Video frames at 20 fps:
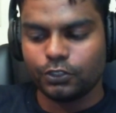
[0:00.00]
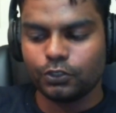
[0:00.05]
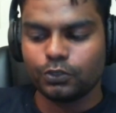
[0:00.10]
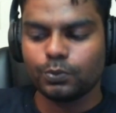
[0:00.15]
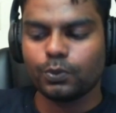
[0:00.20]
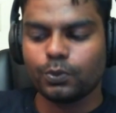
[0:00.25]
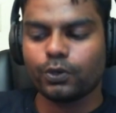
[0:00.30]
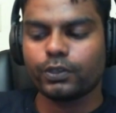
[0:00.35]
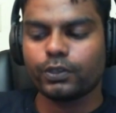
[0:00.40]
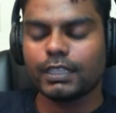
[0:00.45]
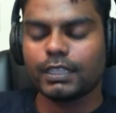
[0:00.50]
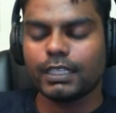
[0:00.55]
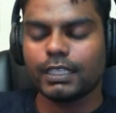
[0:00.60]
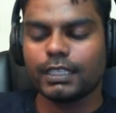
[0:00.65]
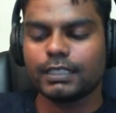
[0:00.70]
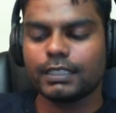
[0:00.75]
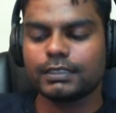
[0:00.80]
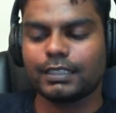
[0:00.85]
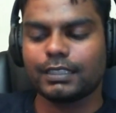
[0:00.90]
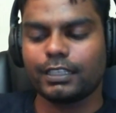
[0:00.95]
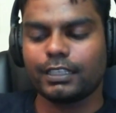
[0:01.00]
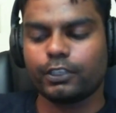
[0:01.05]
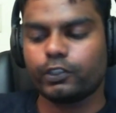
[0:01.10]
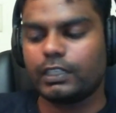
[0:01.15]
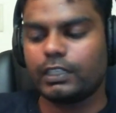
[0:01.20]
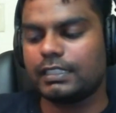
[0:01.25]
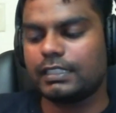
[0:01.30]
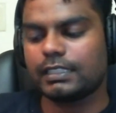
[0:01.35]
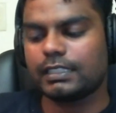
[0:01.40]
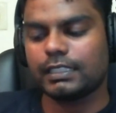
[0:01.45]
more things. I
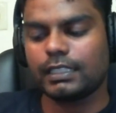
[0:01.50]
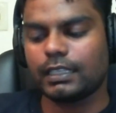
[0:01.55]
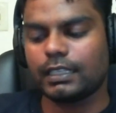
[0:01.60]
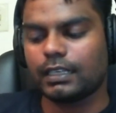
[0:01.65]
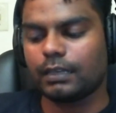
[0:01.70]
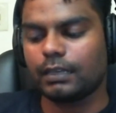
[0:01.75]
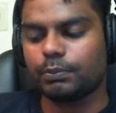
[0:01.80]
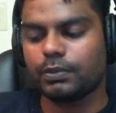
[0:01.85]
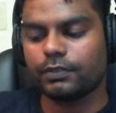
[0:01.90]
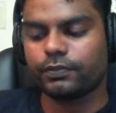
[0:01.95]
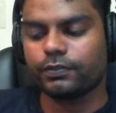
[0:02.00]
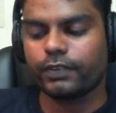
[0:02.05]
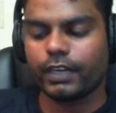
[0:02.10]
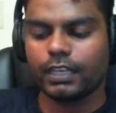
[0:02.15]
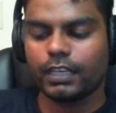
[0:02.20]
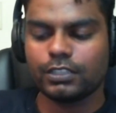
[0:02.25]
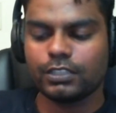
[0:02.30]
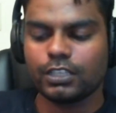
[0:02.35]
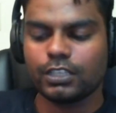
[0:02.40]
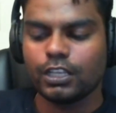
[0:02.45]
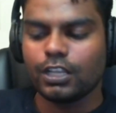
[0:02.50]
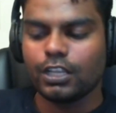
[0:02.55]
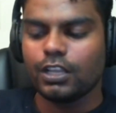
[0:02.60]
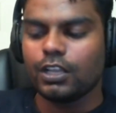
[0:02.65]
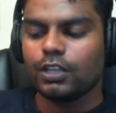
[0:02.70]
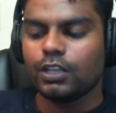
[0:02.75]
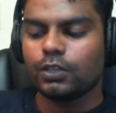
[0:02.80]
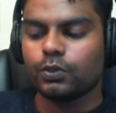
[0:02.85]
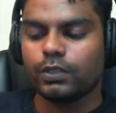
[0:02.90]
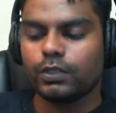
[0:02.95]
already see a couple of friends,
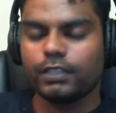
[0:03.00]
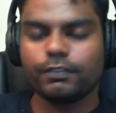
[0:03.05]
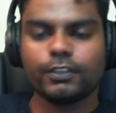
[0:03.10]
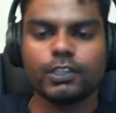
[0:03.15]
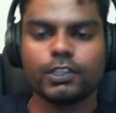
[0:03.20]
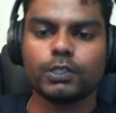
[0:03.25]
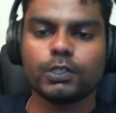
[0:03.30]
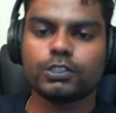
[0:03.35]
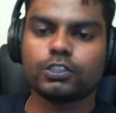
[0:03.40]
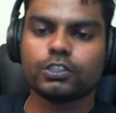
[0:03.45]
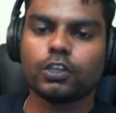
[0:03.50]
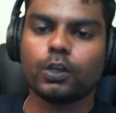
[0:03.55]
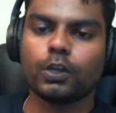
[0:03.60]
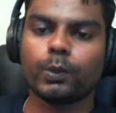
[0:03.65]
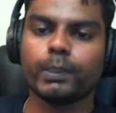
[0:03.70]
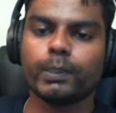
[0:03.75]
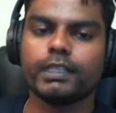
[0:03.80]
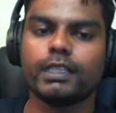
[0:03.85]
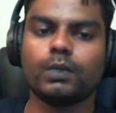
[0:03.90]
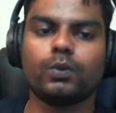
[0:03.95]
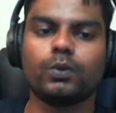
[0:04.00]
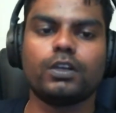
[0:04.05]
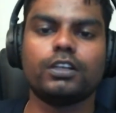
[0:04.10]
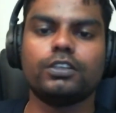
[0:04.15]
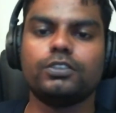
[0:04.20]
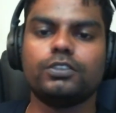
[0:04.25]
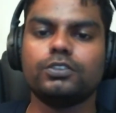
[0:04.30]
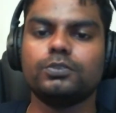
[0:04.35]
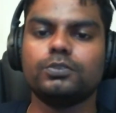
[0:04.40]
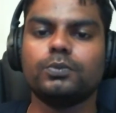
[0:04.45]
even though it's COVID, they want to
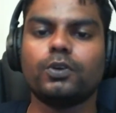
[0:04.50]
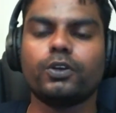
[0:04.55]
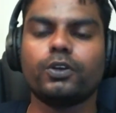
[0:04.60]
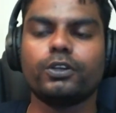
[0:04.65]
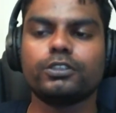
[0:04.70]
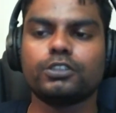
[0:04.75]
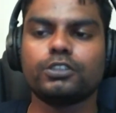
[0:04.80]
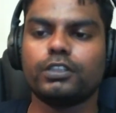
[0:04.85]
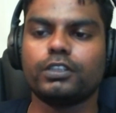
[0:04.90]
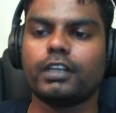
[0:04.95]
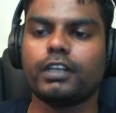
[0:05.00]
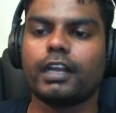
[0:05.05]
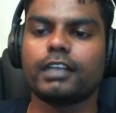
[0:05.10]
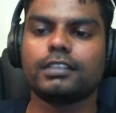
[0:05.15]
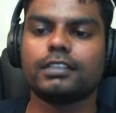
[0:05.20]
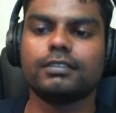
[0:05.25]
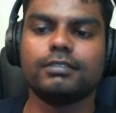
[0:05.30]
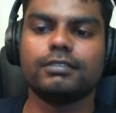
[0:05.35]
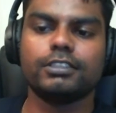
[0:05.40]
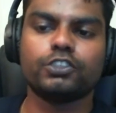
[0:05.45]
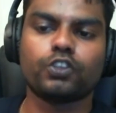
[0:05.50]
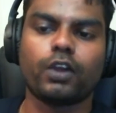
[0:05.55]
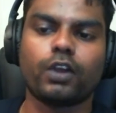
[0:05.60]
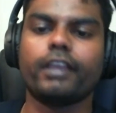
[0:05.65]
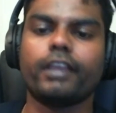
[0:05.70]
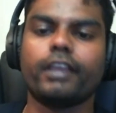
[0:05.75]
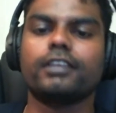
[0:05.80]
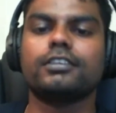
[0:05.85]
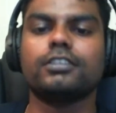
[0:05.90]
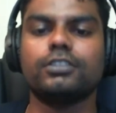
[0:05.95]
do more, so they're actively
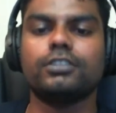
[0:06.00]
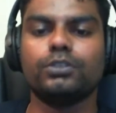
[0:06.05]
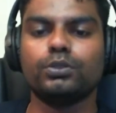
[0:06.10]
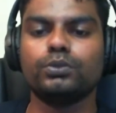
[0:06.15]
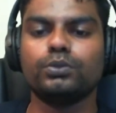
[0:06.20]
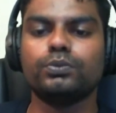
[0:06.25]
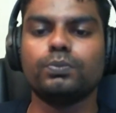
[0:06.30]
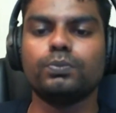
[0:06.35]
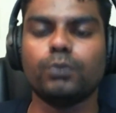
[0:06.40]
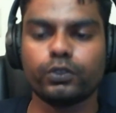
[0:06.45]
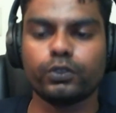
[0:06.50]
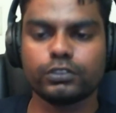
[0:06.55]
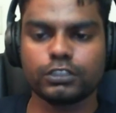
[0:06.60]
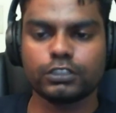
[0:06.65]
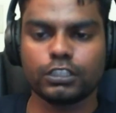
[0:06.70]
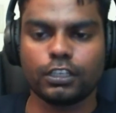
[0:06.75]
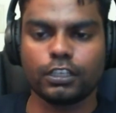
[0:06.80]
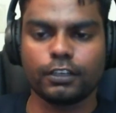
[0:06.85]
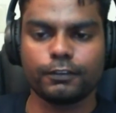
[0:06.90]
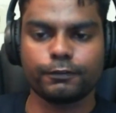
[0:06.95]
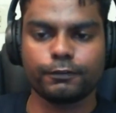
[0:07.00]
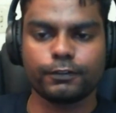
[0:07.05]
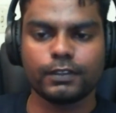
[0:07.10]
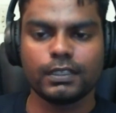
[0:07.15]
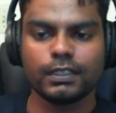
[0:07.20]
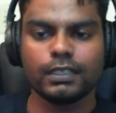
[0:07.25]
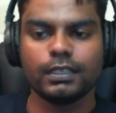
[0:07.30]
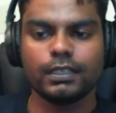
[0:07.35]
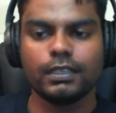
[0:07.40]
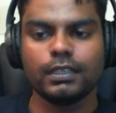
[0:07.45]
trying to do more stuff.
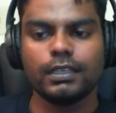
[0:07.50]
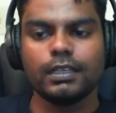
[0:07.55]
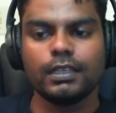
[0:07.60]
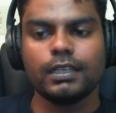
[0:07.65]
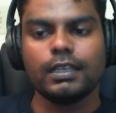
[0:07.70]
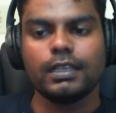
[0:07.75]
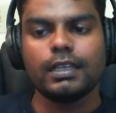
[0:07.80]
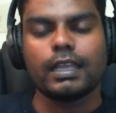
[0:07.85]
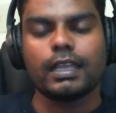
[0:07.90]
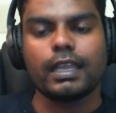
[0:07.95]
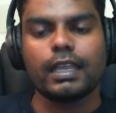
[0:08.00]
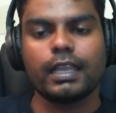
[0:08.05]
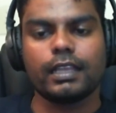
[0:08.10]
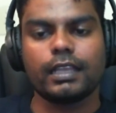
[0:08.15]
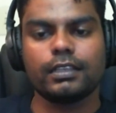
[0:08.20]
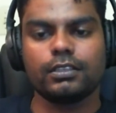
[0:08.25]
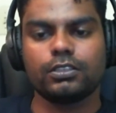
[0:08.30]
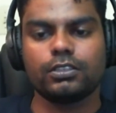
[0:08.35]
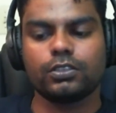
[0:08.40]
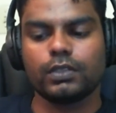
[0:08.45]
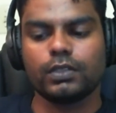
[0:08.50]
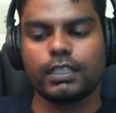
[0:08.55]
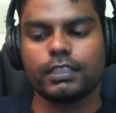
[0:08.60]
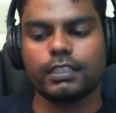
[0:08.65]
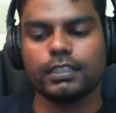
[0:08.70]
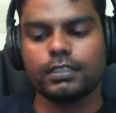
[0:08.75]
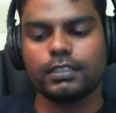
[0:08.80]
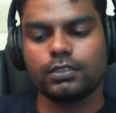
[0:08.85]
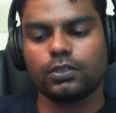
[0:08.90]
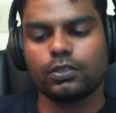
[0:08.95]
And so like
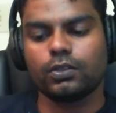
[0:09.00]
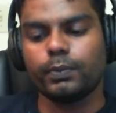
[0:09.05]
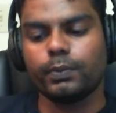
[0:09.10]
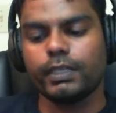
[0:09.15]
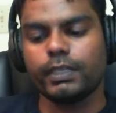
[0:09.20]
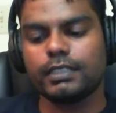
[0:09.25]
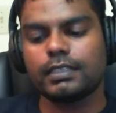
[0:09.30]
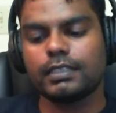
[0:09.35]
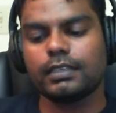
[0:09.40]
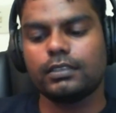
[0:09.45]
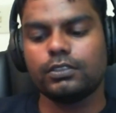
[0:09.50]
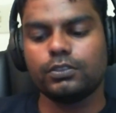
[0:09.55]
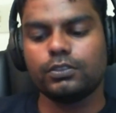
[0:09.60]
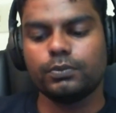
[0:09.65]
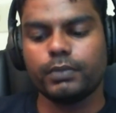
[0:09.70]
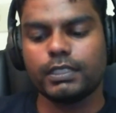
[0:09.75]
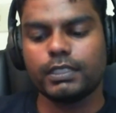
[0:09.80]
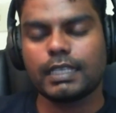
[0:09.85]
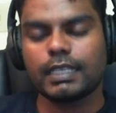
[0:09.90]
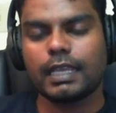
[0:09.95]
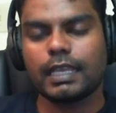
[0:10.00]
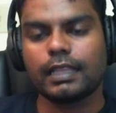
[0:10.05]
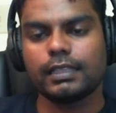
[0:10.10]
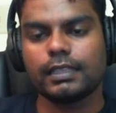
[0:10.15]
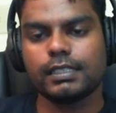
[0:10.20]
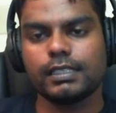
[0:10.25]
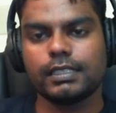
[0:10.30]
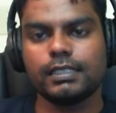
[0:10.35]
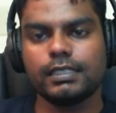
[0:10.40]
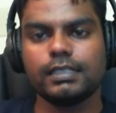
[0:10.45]
this whole
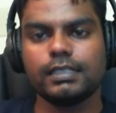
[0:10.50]
mentality